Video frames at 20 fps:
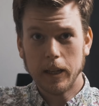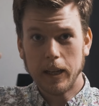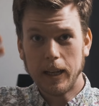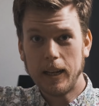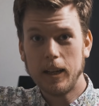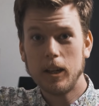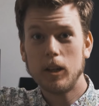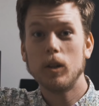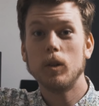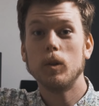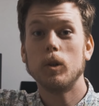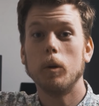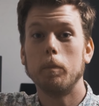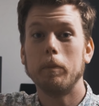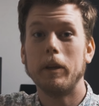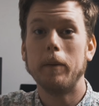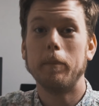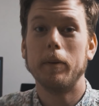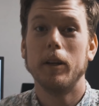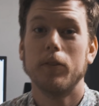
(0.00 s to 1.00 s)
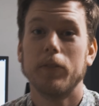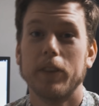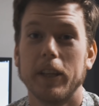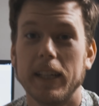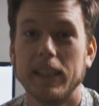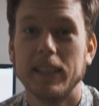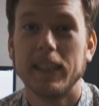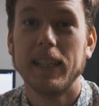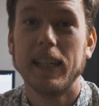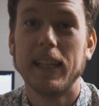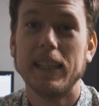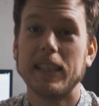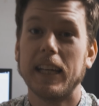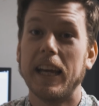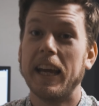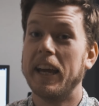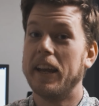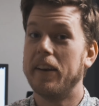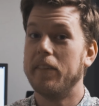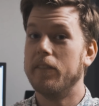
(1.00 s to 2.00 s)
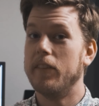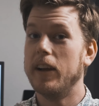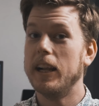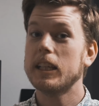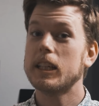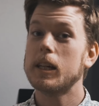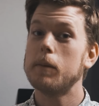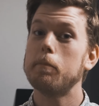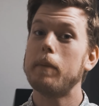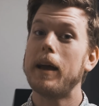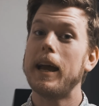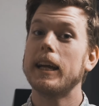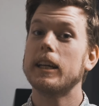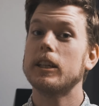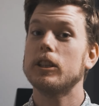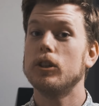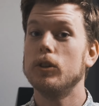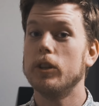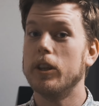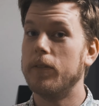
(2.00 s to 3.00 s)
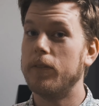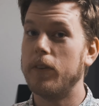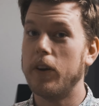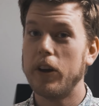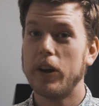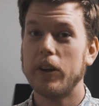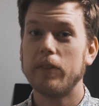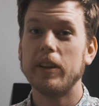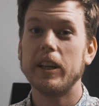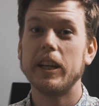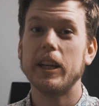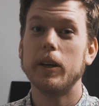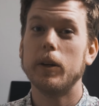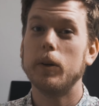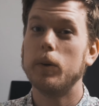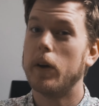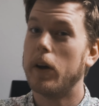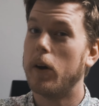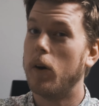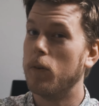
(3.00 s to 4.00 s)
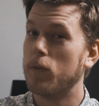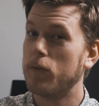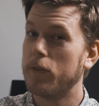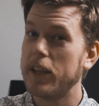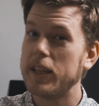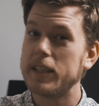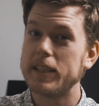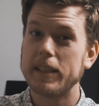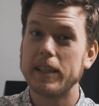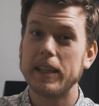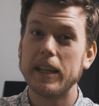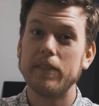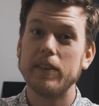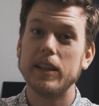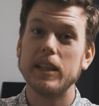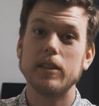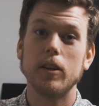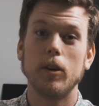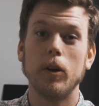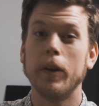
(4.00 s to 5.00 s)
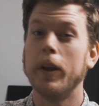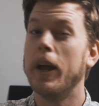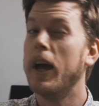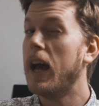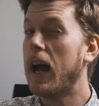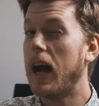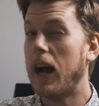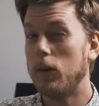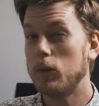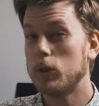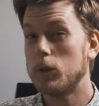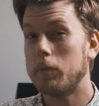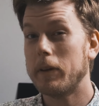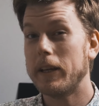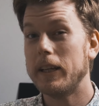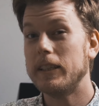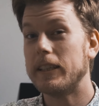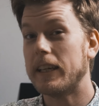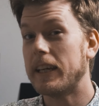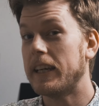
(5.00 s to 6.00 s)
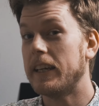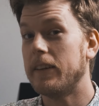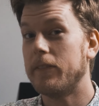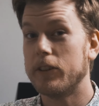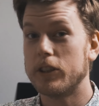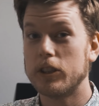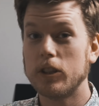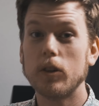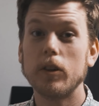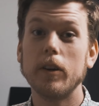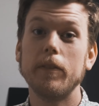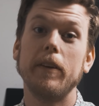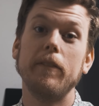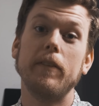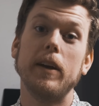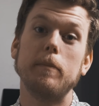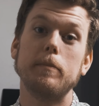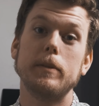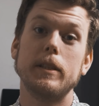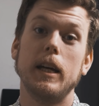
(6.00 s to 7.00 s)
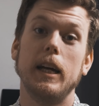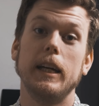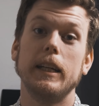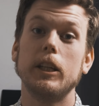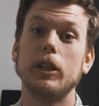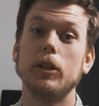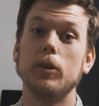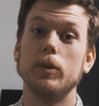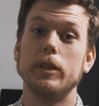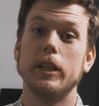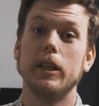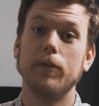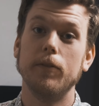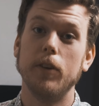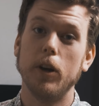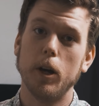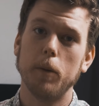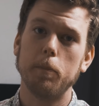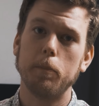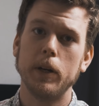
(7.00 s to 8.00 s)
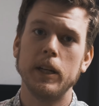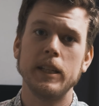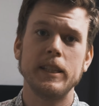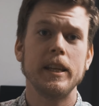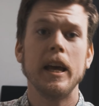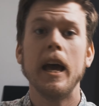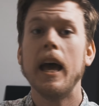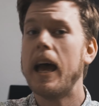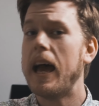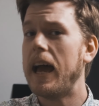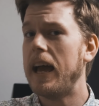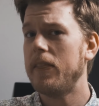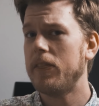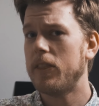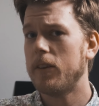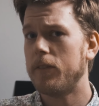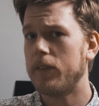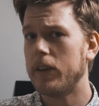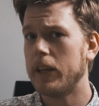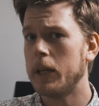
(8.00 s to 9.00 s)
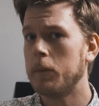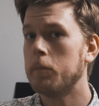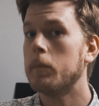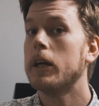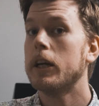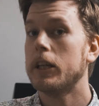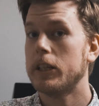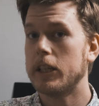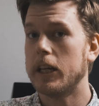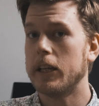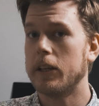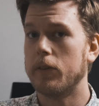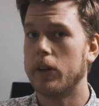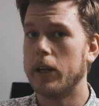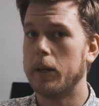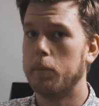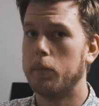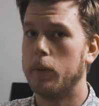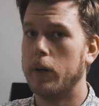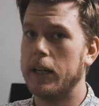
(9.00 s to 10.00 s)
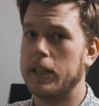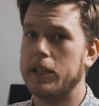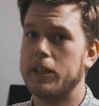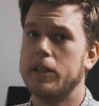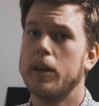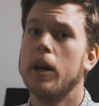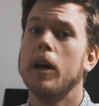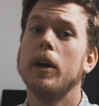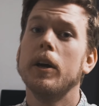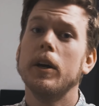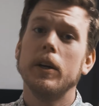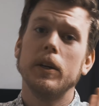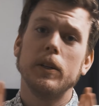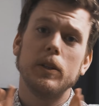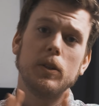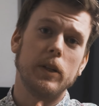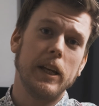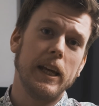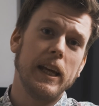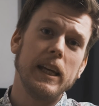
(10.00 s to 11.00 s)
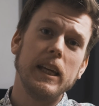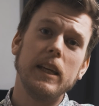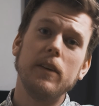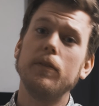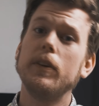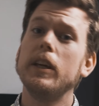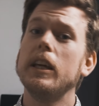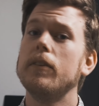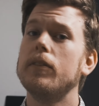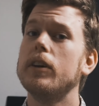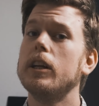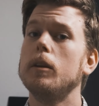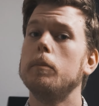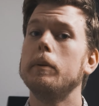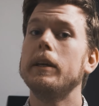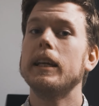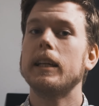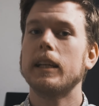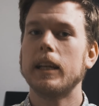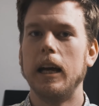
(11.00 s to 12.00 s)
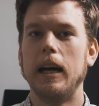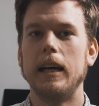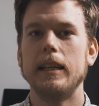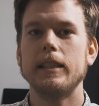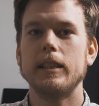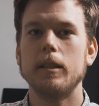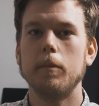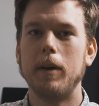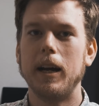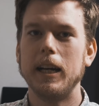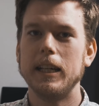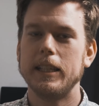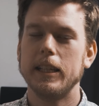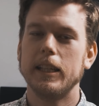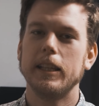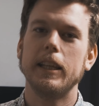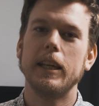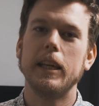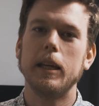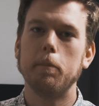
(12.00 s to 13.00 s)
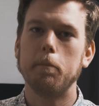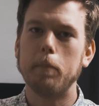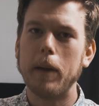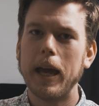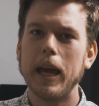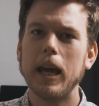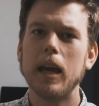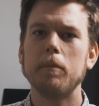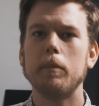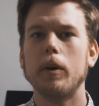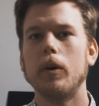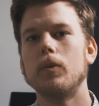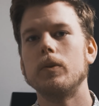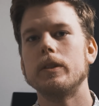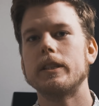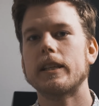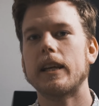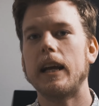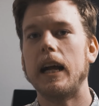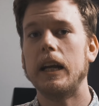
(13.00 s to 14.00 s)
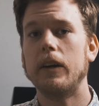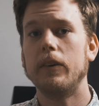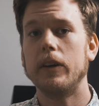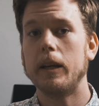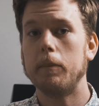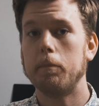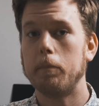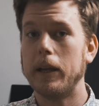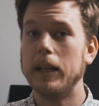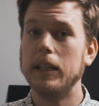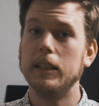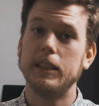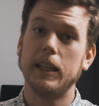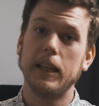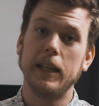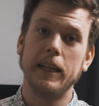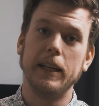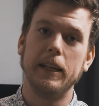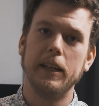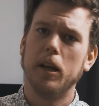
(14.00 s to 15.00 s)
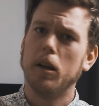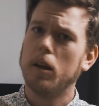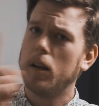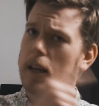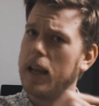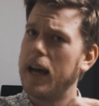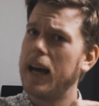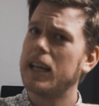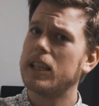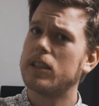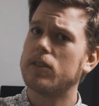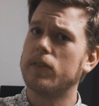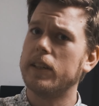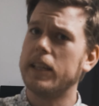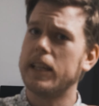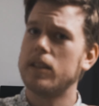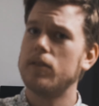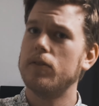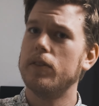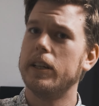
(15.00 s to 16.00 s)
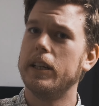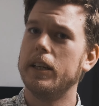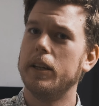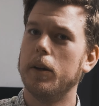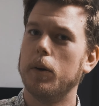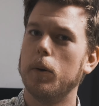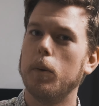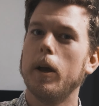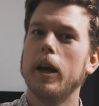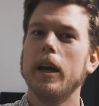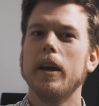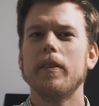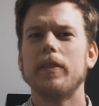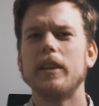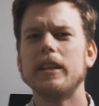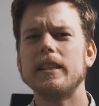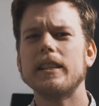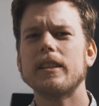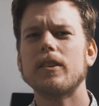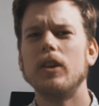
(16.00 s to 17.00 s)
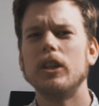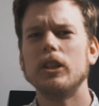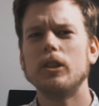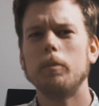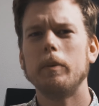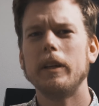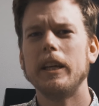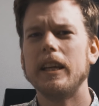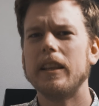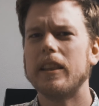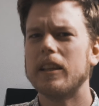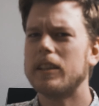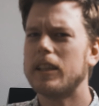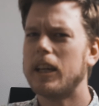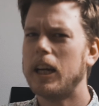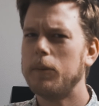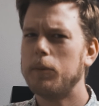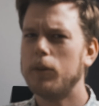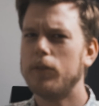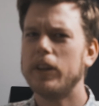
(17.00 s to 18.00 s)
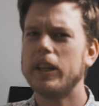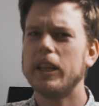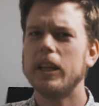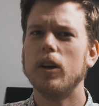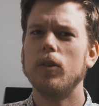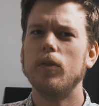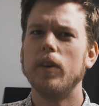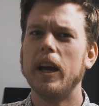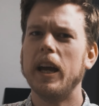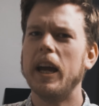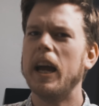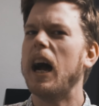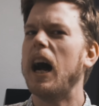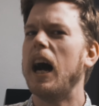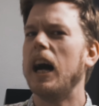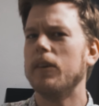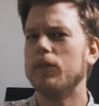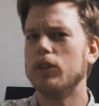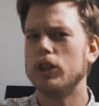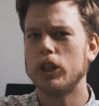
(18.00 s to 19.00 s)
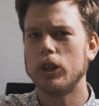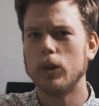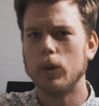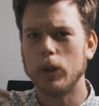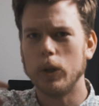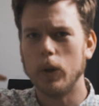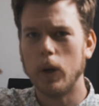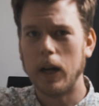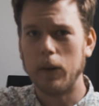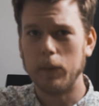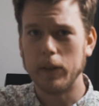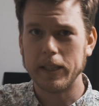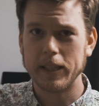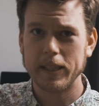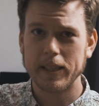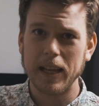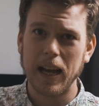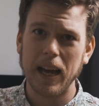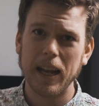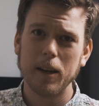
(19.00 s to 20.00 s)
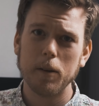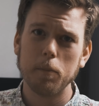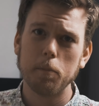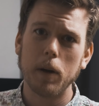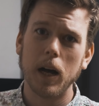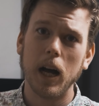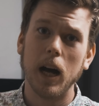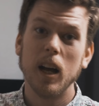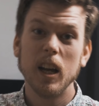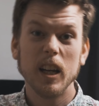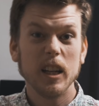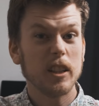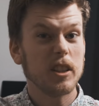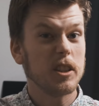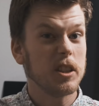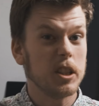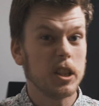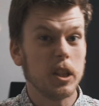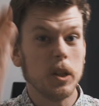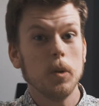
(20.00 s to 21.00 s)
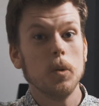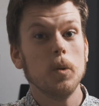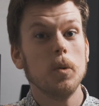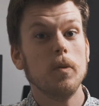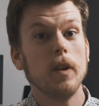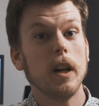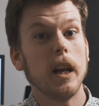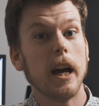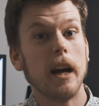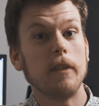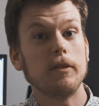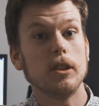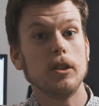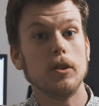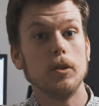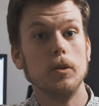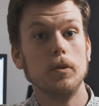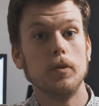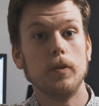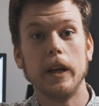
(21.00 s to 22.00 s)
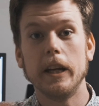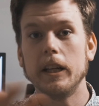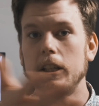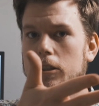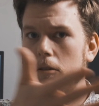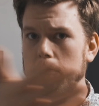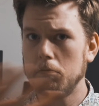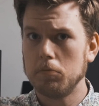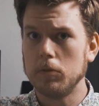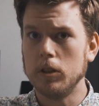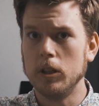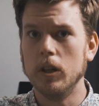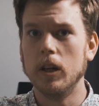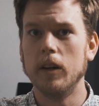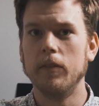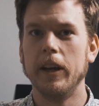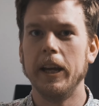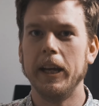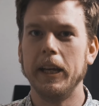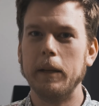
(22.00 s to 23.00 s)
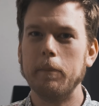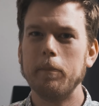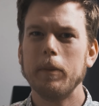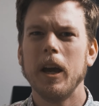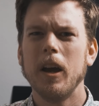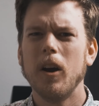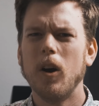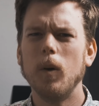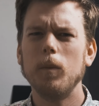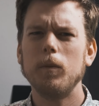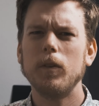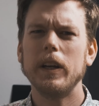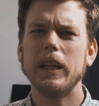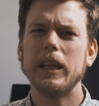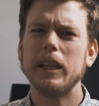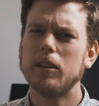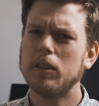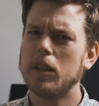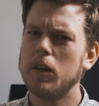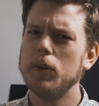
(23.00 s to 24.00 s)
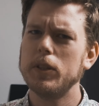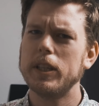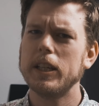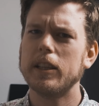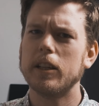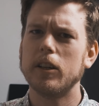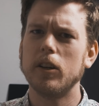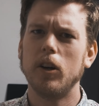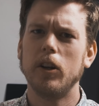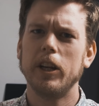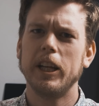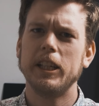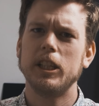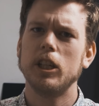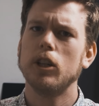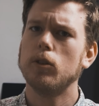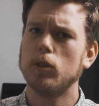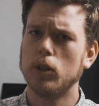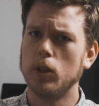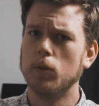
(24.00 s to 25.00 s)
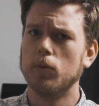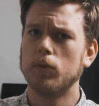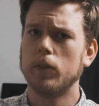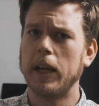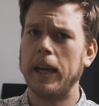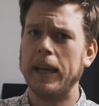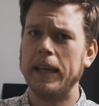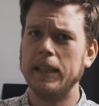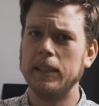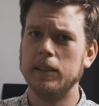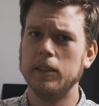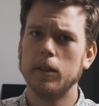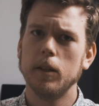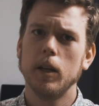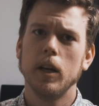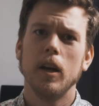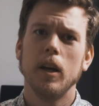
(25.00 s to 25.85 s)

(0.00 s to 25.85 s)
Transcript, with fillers: Hello good people of the internet, and welcome back to the third video of this series on how to build a photography website using WordPress and the theme GeneratePress. Today we will be customizing the bare bones gallery built in last week's video. This is going to be the type of video where I will show you how it's done, but you will have to do things your way, hopefully using the knowledge you've gained.